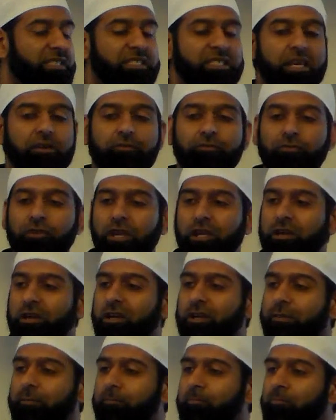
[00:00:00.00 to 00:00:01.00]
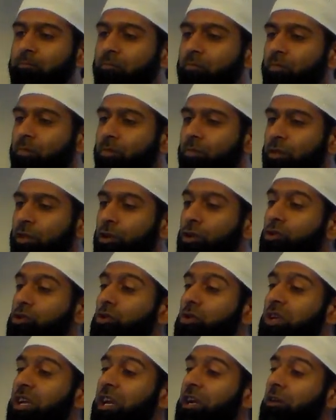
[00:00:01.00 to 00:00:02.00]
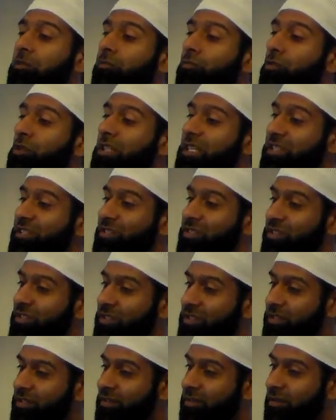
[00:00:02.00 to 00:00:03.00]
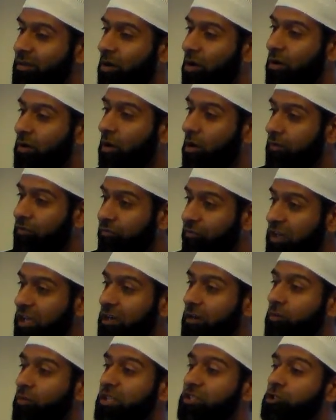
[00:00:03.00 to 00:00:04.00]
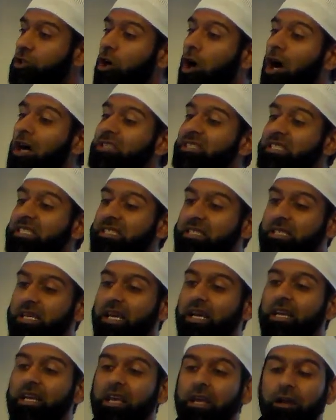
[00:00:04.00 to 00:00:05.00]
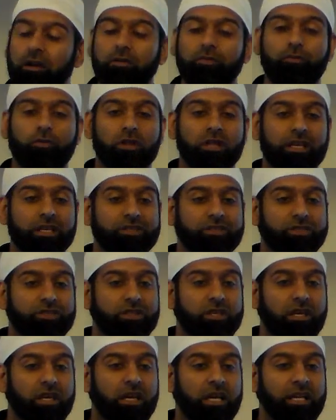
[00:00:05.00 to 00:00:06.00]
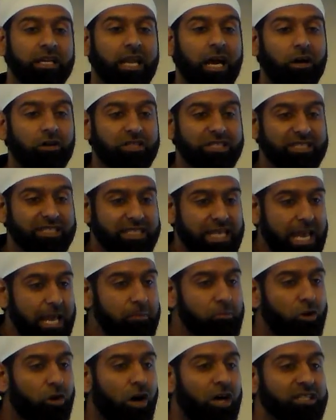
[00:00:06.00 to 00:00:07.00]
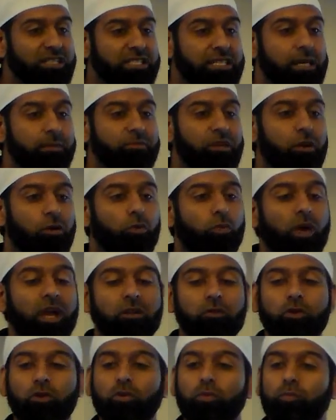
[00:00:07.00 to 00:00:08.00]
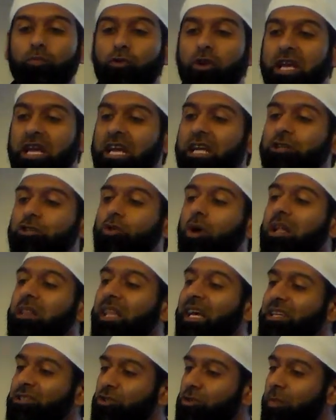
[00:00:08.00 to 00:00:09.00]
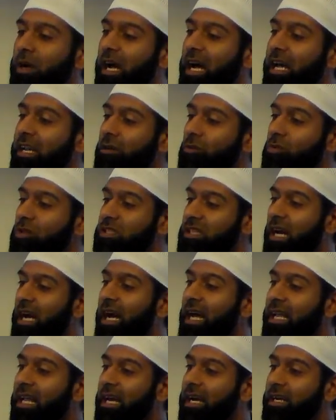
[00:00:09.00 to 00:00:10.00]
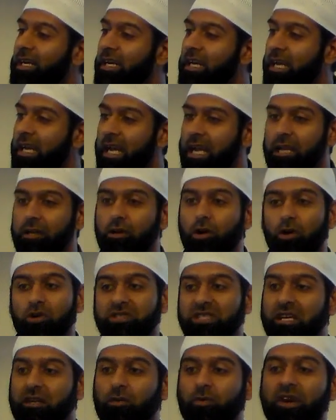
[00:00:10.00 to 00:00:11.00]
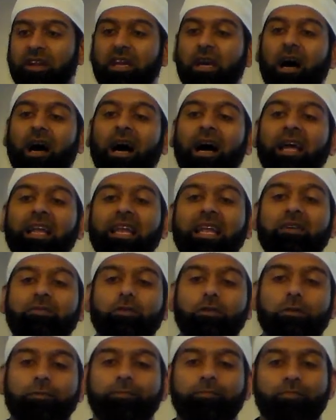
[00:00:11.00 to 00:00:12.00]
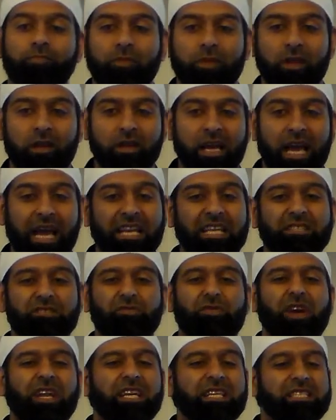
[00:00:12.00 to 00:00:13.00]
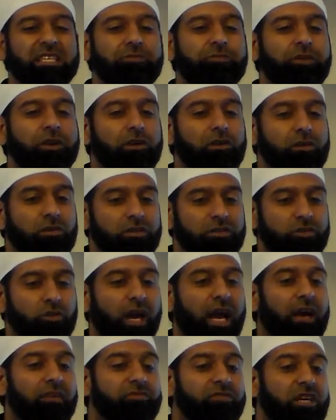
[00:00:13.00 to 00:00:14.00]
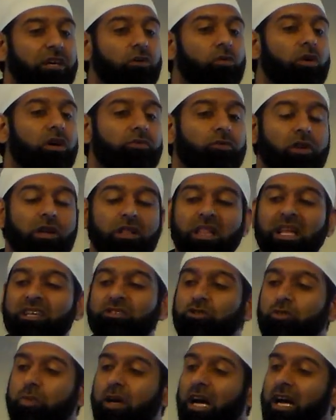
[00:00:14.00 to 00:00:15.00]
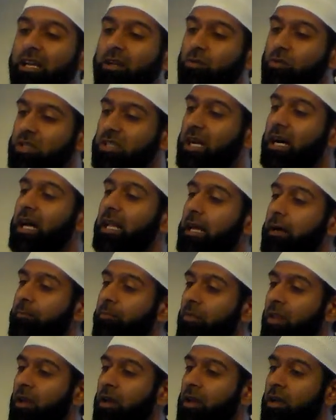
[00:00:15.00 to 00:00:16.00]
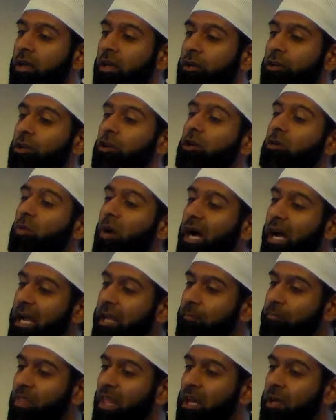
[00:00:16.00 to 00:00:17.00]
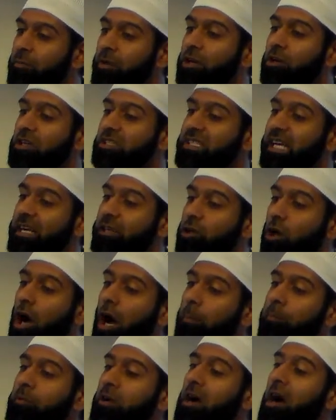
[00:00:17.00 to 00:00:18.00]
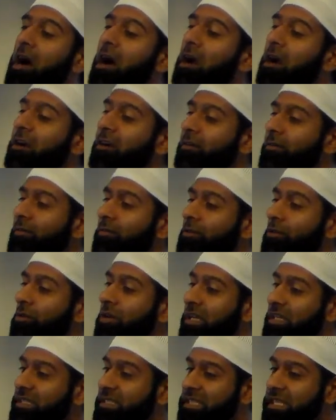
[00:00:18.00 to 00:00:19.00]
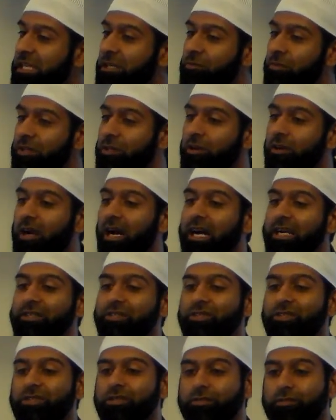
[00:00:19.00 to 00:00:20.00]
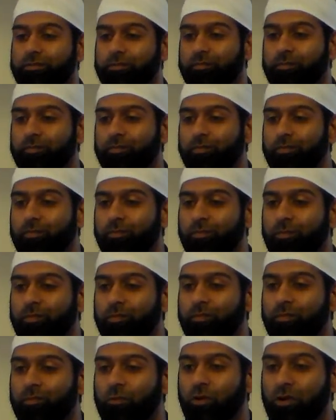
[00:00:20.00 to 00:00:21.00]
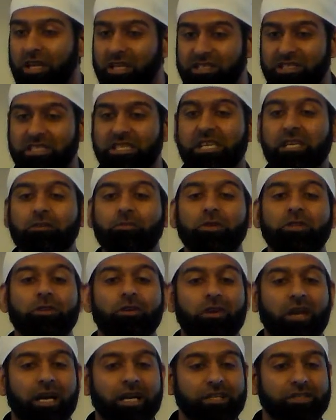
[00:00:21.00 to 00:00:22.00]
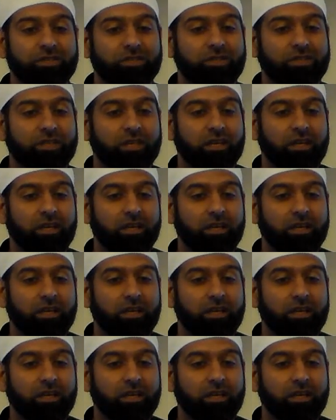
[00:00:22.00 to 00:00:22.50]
This is a fear due to carefulness, or fear which causes carefulness. Now the same concept, when you bring it to Allah subhanahu wa ta'ala, it goes at a very high level. And it's very difficult to have taqwa for Allah subhanahu wa ta'ala. You know why? Because that cop car, you can see it with your eyes. You can see it with your eyes.